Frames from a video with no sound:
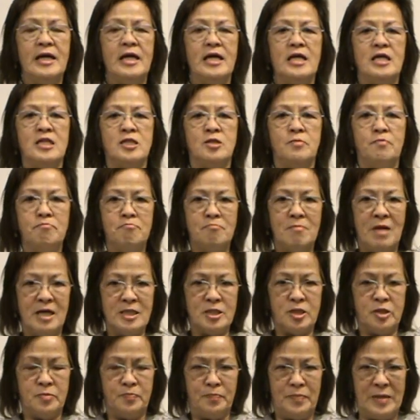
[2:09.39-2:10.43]
is
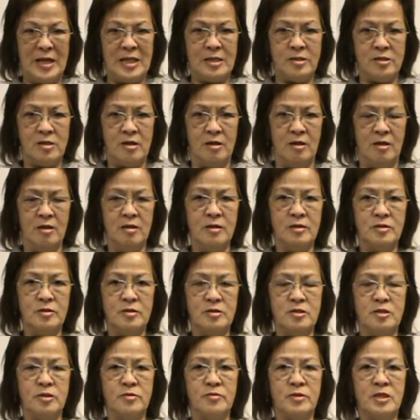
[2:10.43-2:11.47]
much better
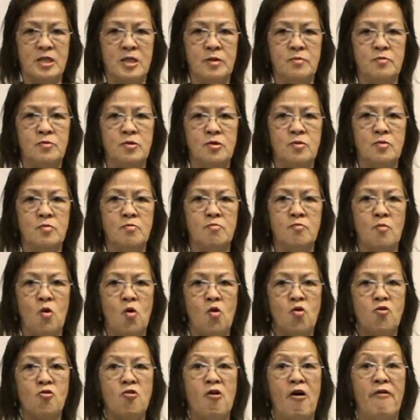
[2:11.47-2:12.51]
to give you
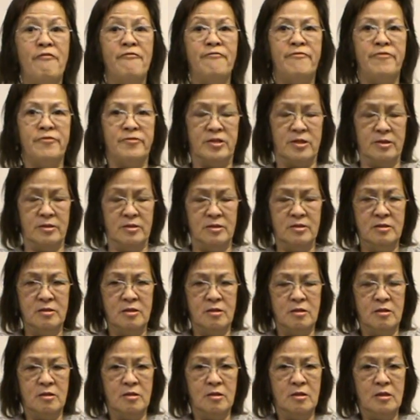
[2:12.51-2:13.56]
more
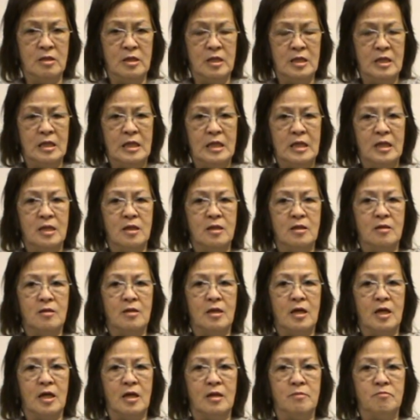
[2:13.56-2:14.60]
confidence
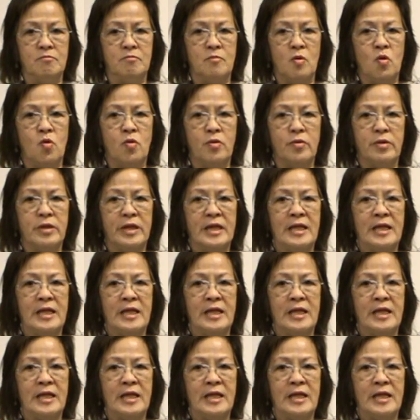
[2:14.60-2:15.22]
and more